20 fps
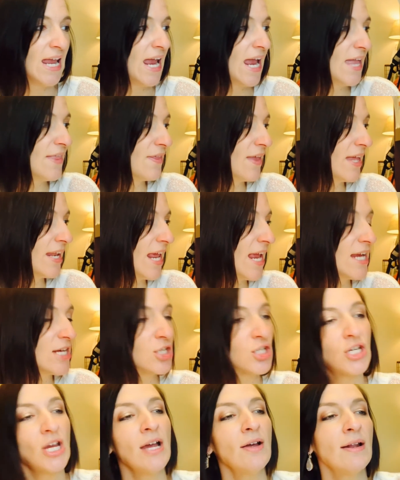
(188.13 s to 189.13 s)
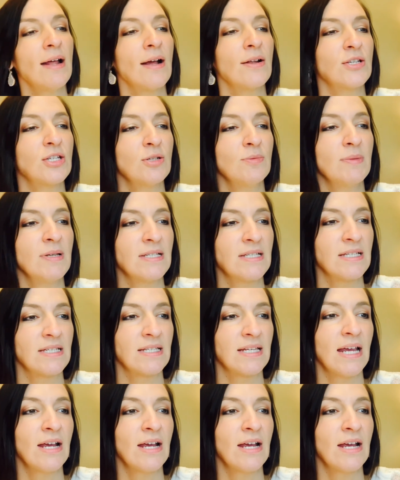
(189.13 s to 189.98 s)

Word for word: And then a shout out to Mrs.